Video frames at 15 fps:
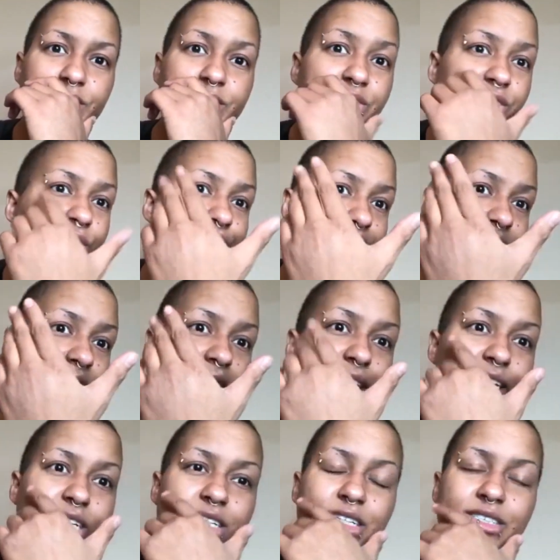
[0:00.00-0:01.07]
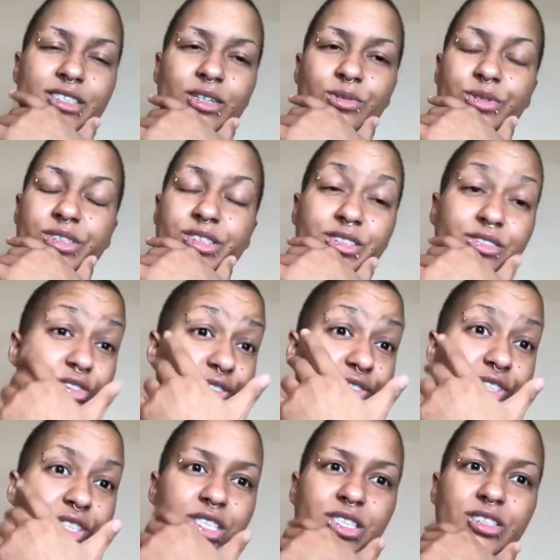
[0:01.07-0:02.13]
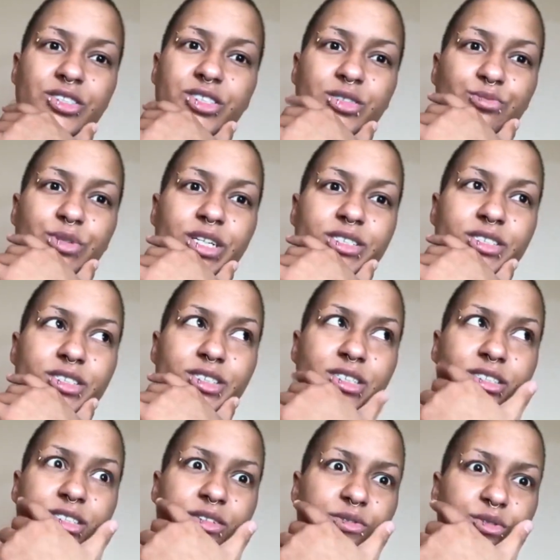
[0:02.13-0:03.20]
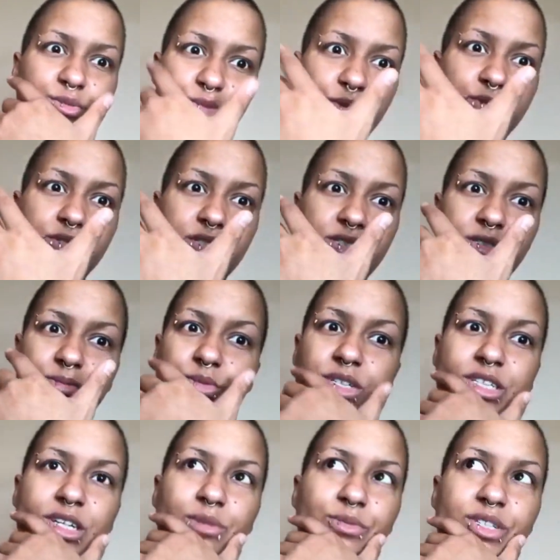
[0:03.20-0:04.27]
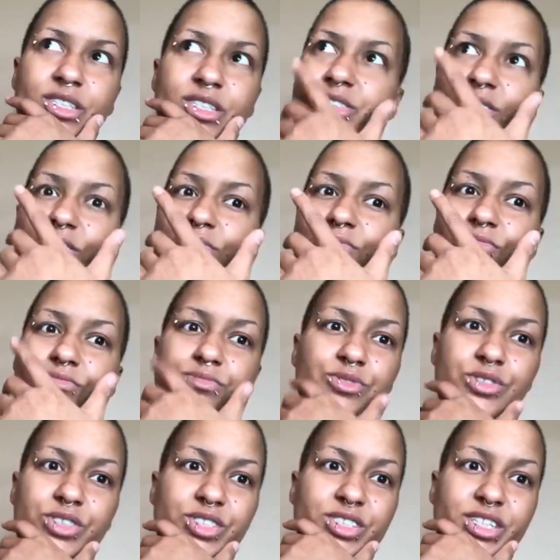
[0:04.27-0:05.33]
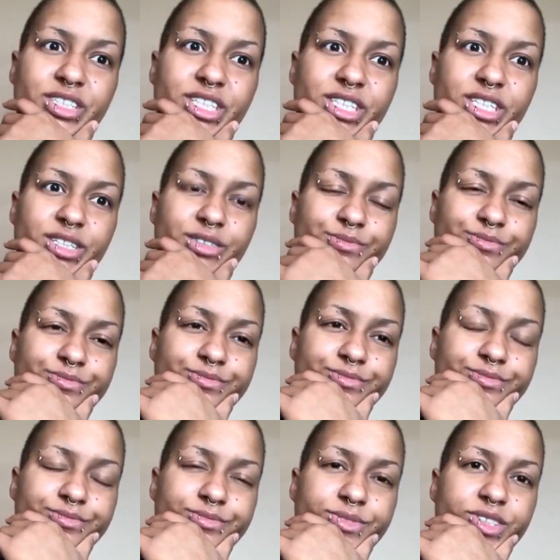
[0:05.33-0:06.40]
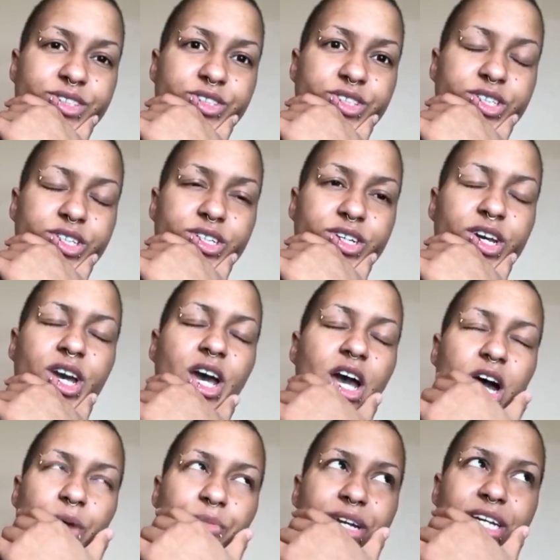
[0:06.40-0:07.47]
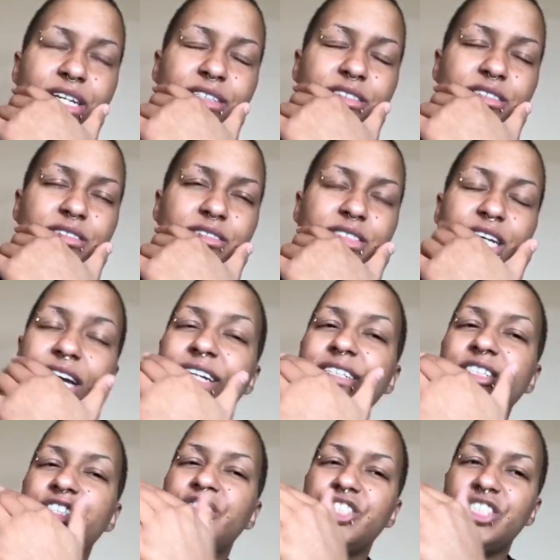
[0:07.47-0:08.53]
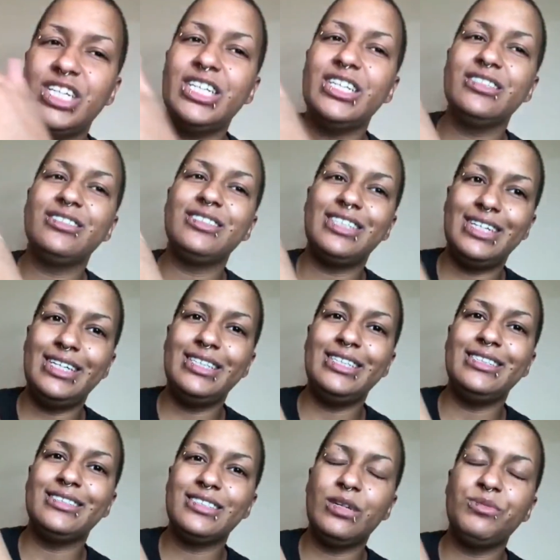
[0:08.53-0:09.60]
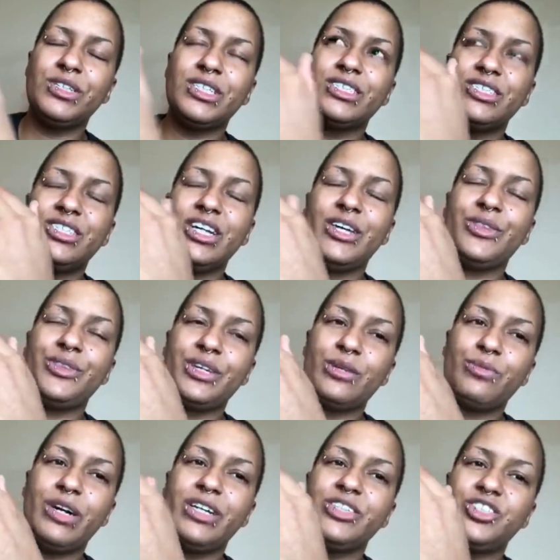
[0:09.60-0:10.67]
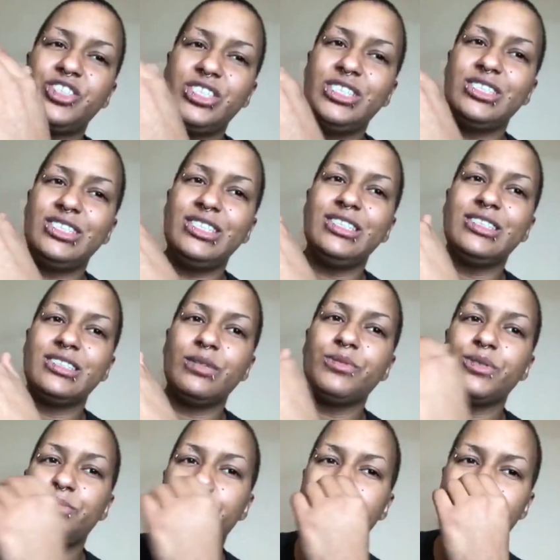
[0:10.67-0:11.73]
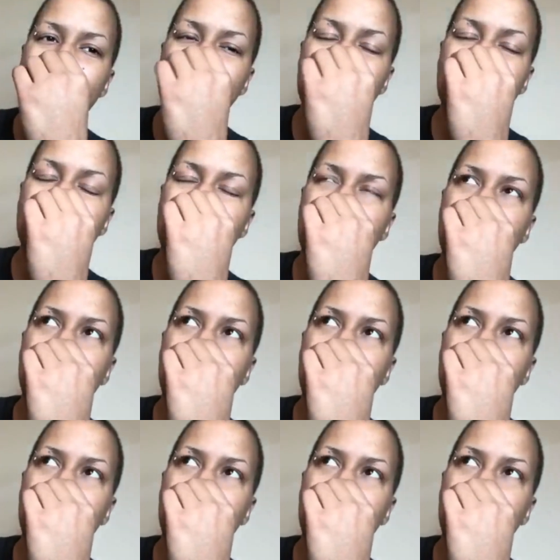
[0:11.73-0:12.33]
So it's kind of like I said with Eugenia, she basically doesn't have an immune system right now because she's not eating and shit. I mean, technically she is eating something, because you gotta think about it. She is eating something because